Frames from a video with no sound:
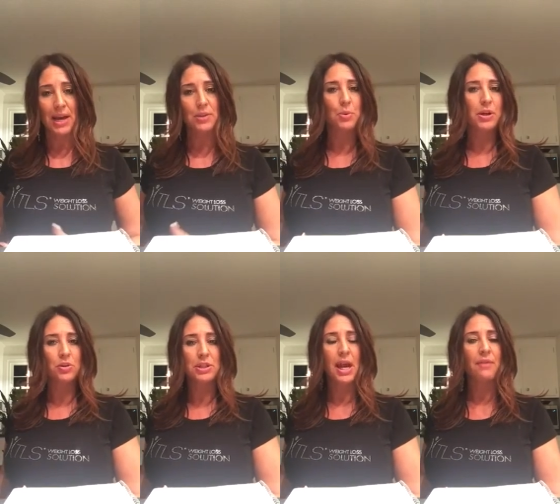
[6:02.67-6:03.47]
that's why you
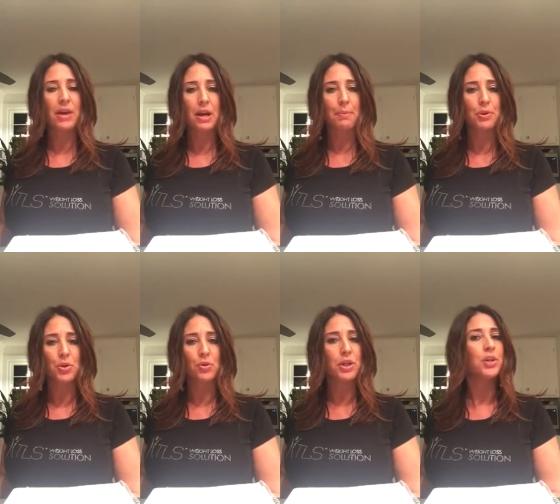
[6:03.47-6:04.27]
just have that
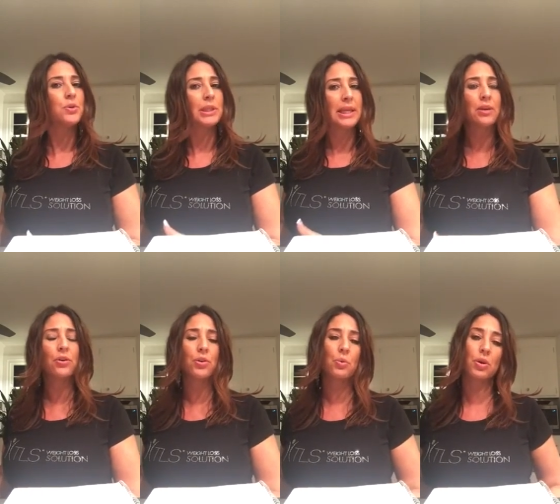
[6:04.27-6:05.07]
opportunity to do it later
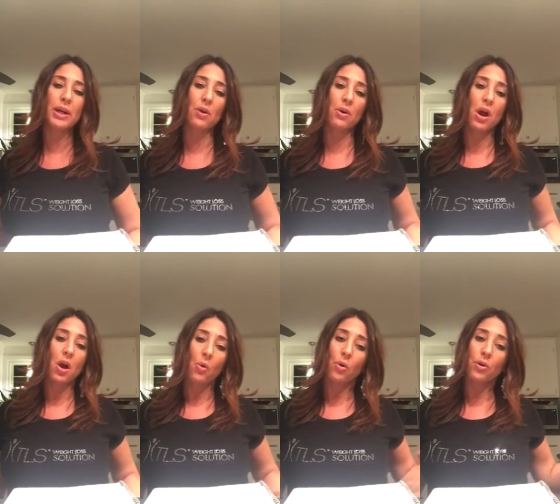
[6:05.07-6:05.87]
in the workout
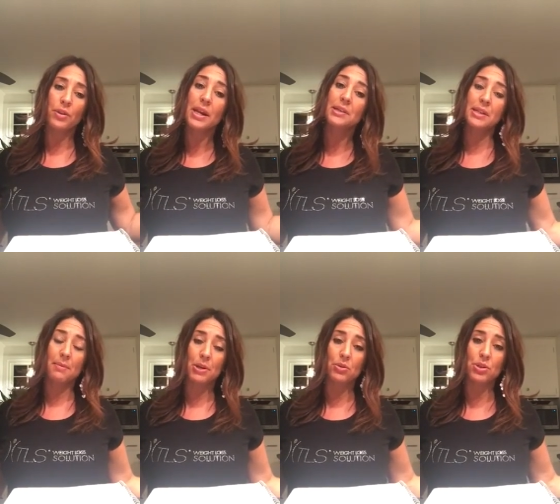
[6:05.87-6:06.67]
or the next
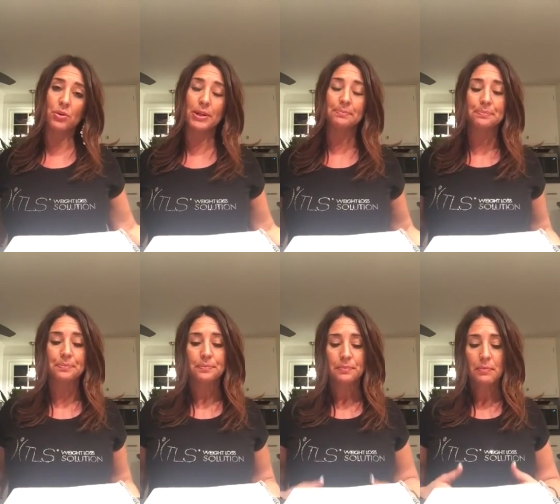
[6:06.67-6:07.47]
time that you do it.
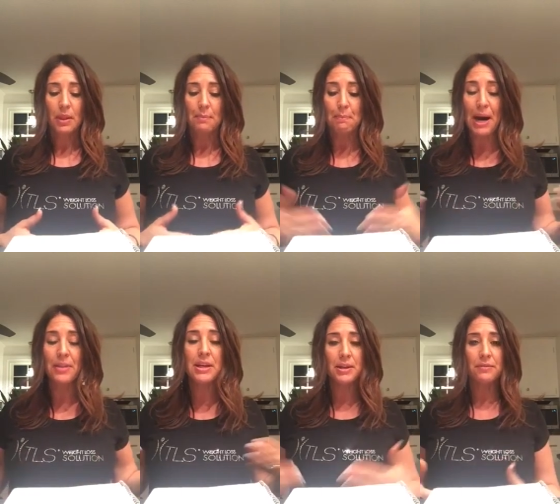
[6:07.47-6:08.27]
By
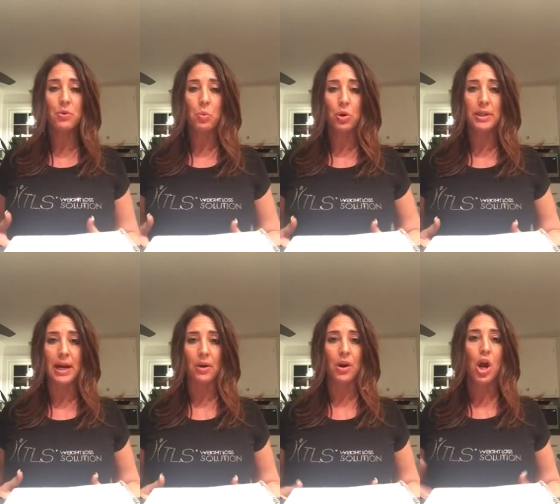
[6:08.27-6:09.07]
the end of the
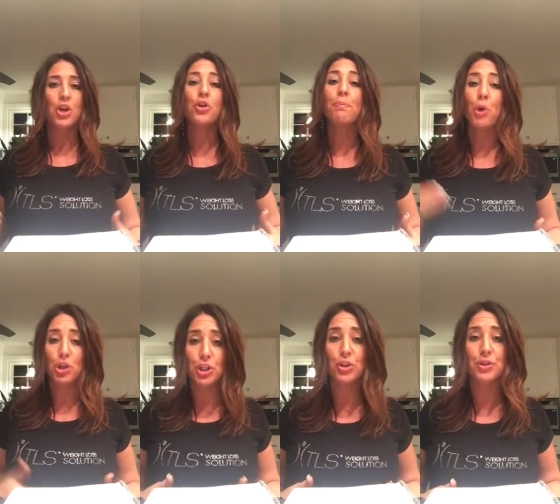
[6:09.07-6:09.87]
workout, you're
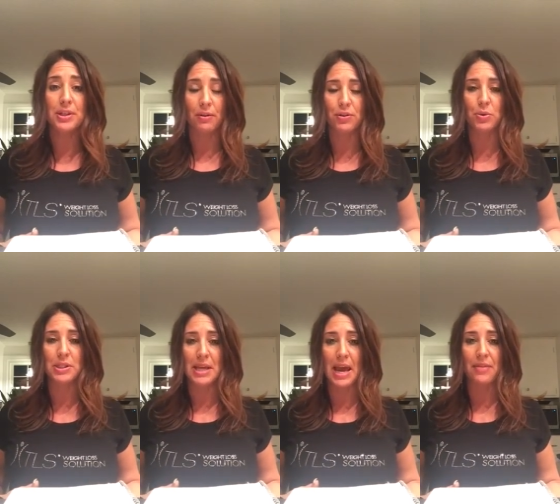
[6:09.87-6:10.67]
pushing yourself to a
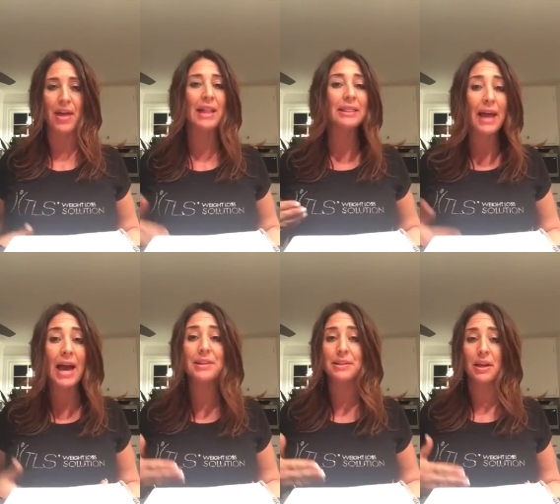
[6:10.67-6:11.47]
10. That
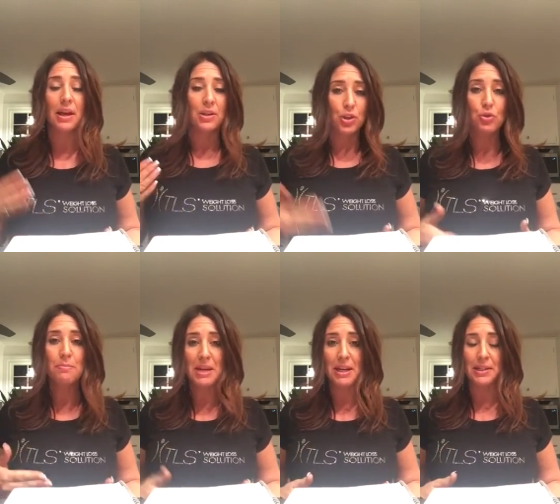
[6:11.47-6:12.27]
last 2
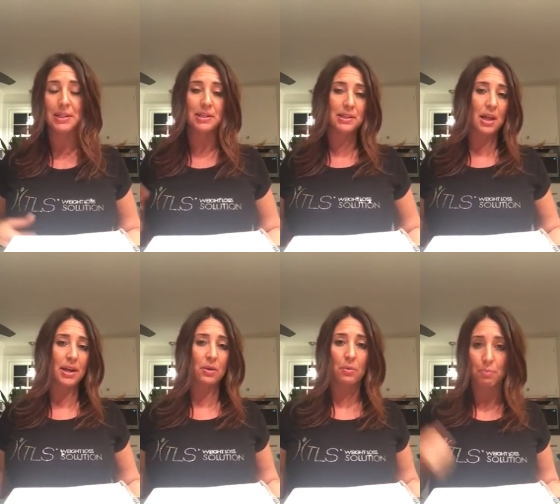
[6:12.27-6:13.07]
minutes is
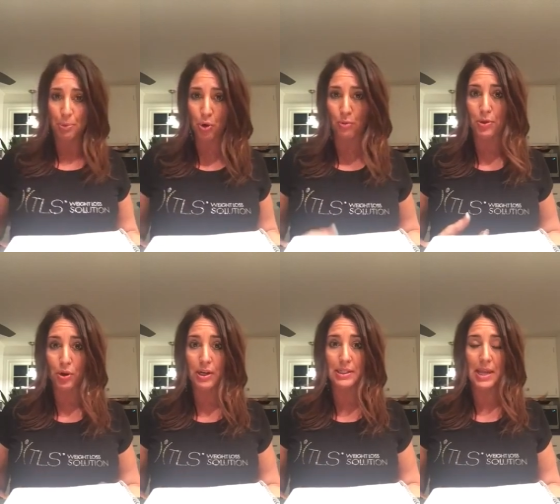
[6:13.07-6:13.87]
like, boom, you're
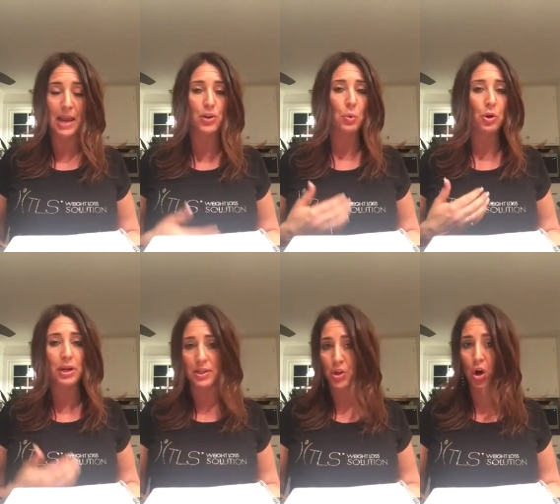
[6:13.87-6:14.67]
at a 10, you're
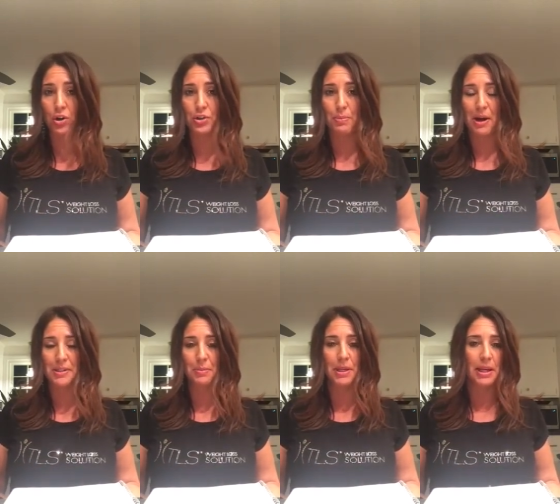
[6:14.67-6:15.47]
working as hard as you
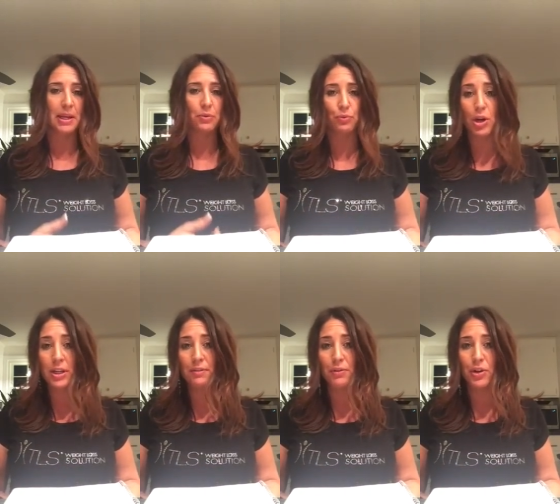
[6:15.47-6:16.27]
possibly can,
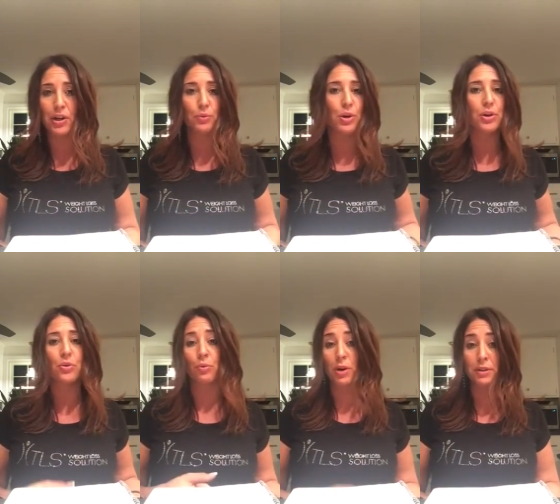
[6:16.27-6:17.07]
running if you're not a runner
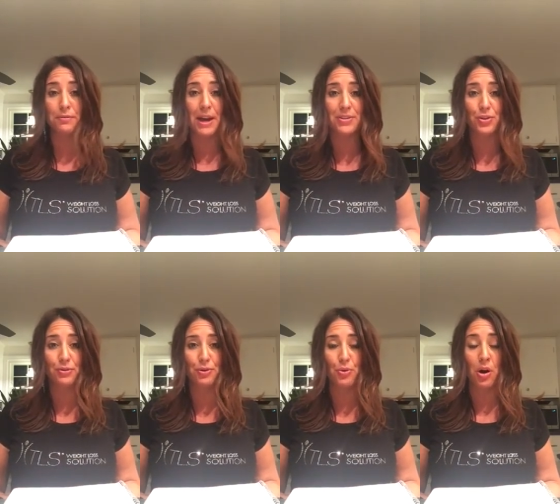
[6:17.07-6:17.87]
or running faster
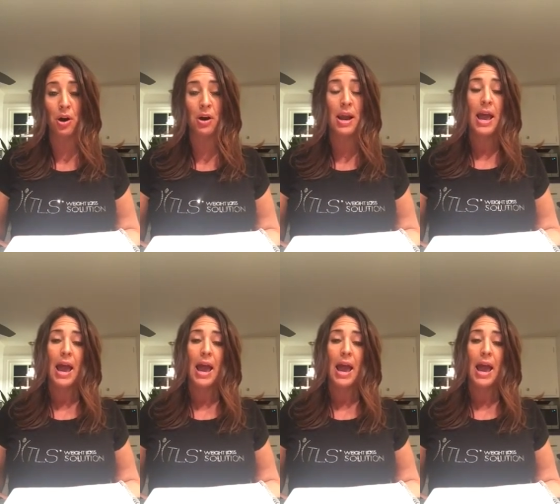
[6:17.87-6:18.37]
if you are.